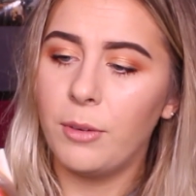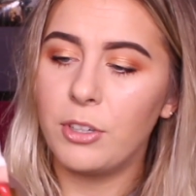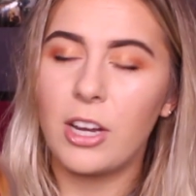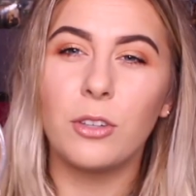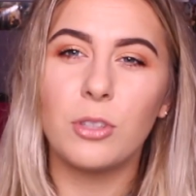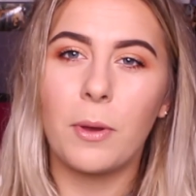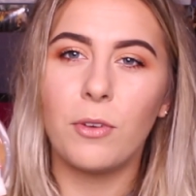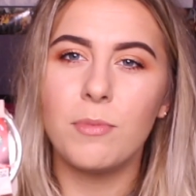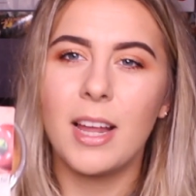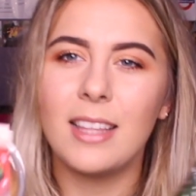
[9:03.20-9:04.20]
which I also
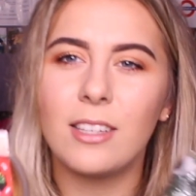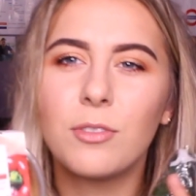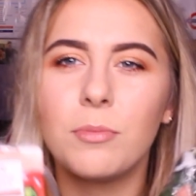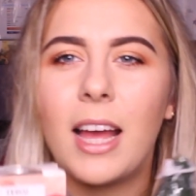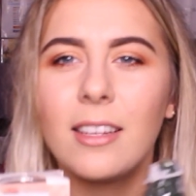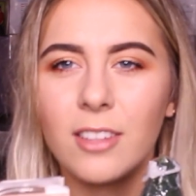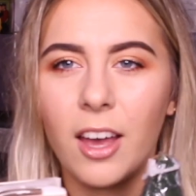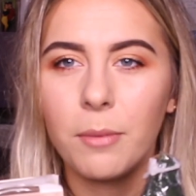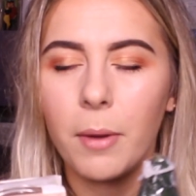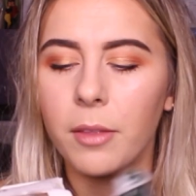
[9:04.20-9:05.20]
bought from, this is from
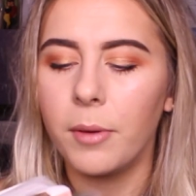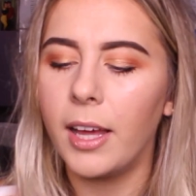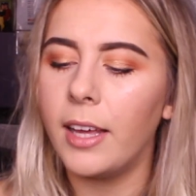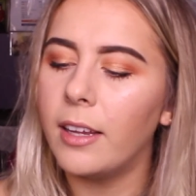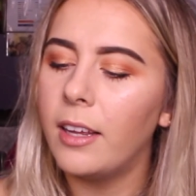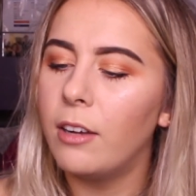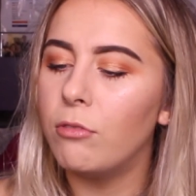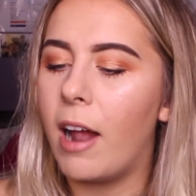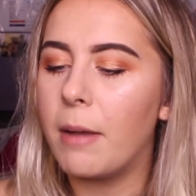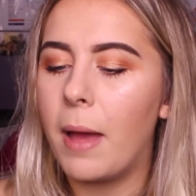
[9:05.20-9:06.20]
Tesco by the way,
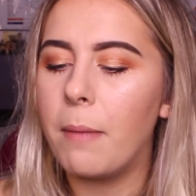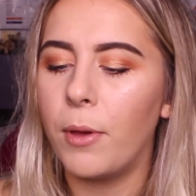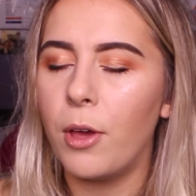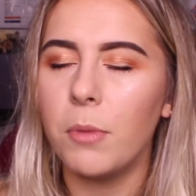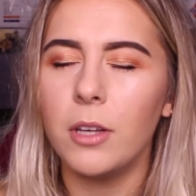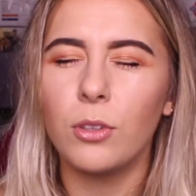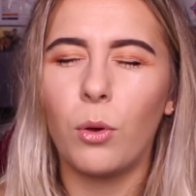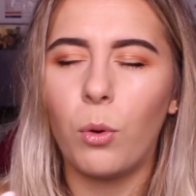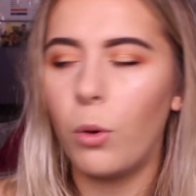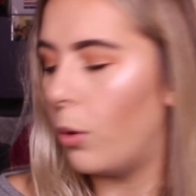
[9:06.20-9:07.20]
red pepper hummus.
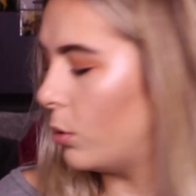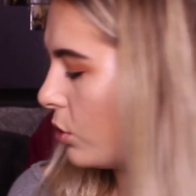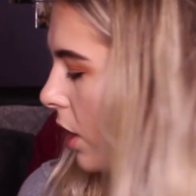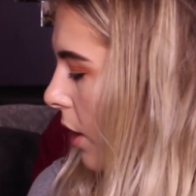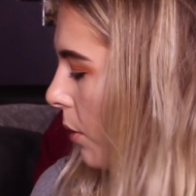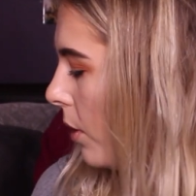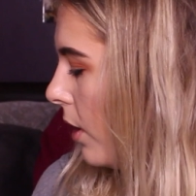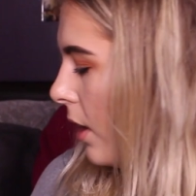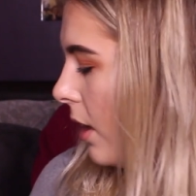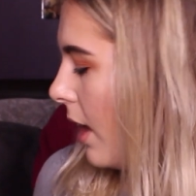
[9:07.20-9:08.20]
Also
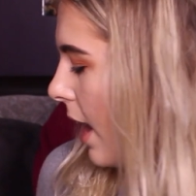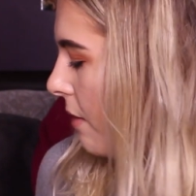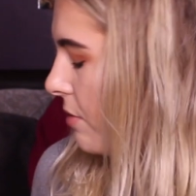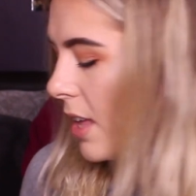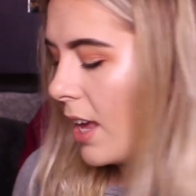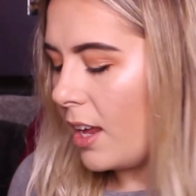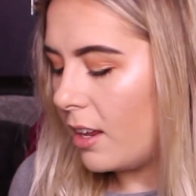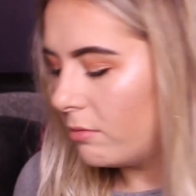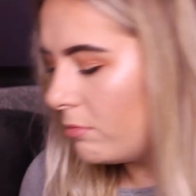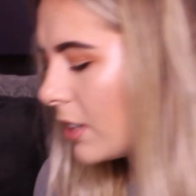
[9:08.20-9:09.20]
have
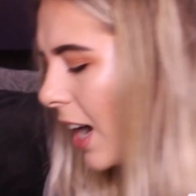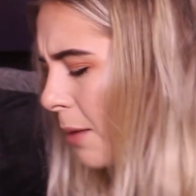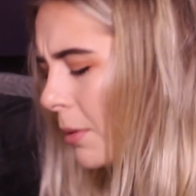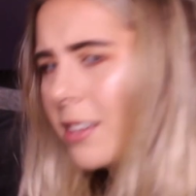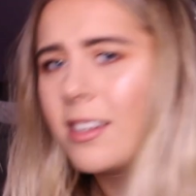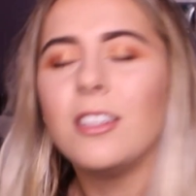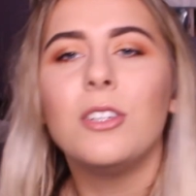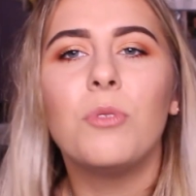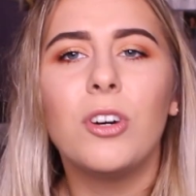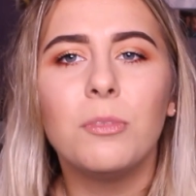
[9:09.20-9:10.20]
the caramelised
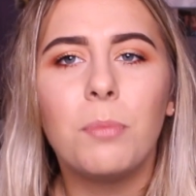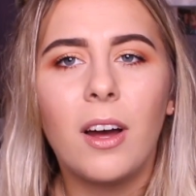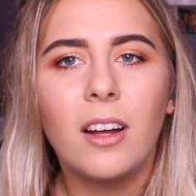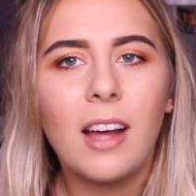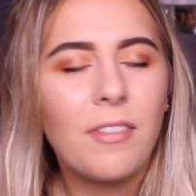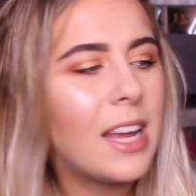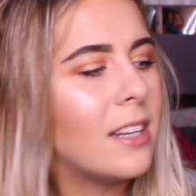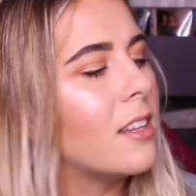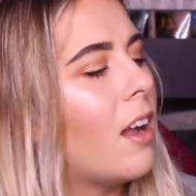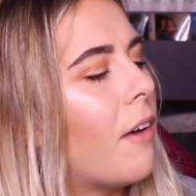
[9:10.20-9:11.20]
onion one, but I've
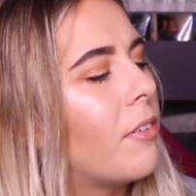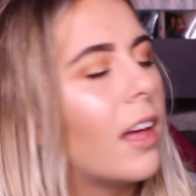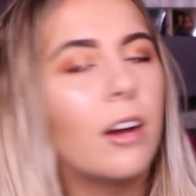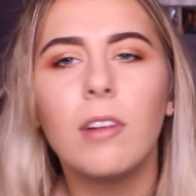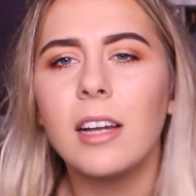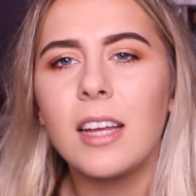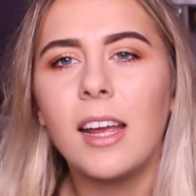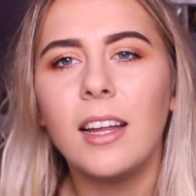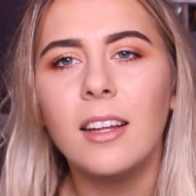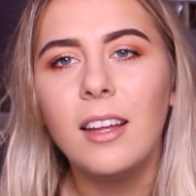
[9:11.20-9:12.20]
eaten half of that
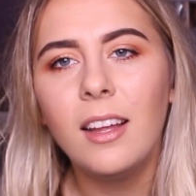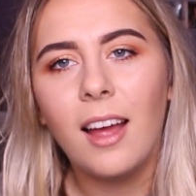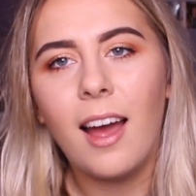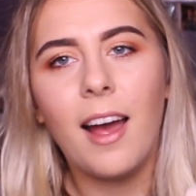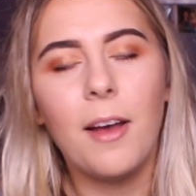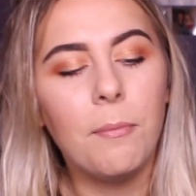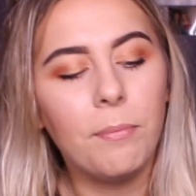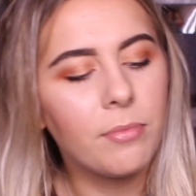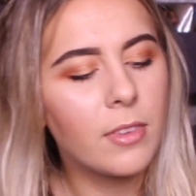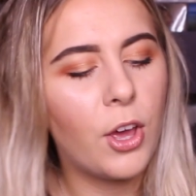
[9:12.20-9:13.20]
already.
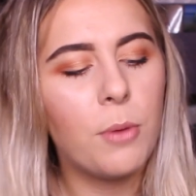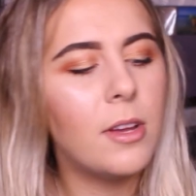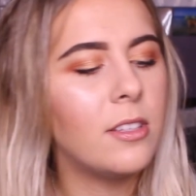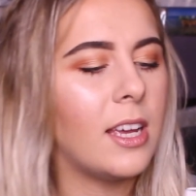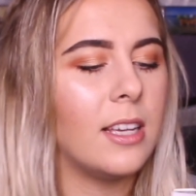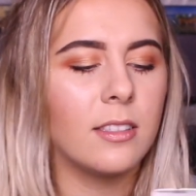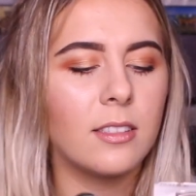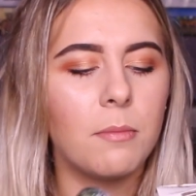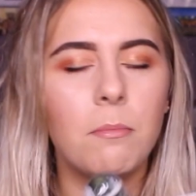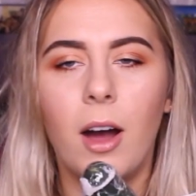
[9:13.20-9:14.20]
Hummus
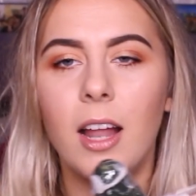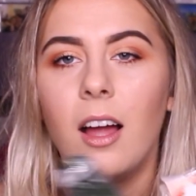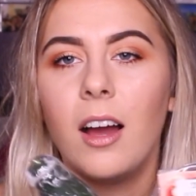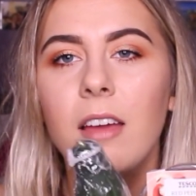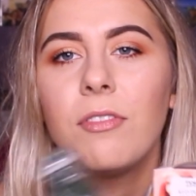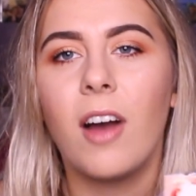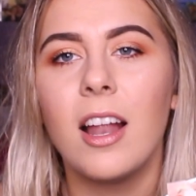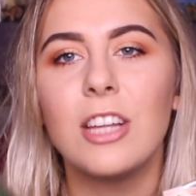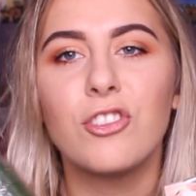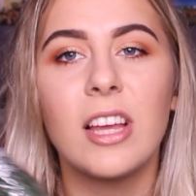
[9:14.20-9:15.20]
is my life.
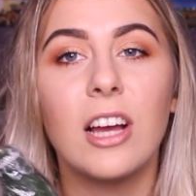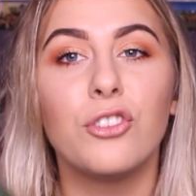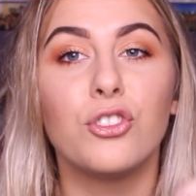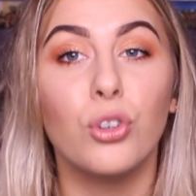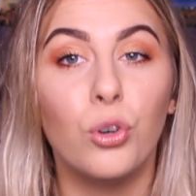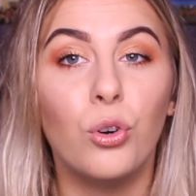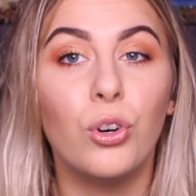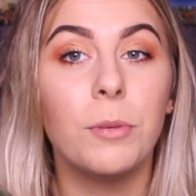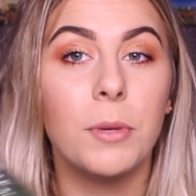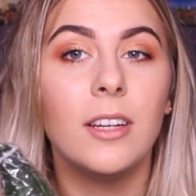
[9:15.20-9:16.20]
I literally
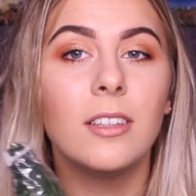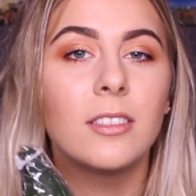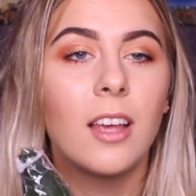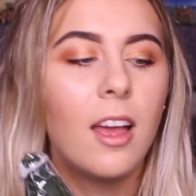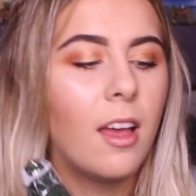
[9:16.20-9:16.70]
adore hummus.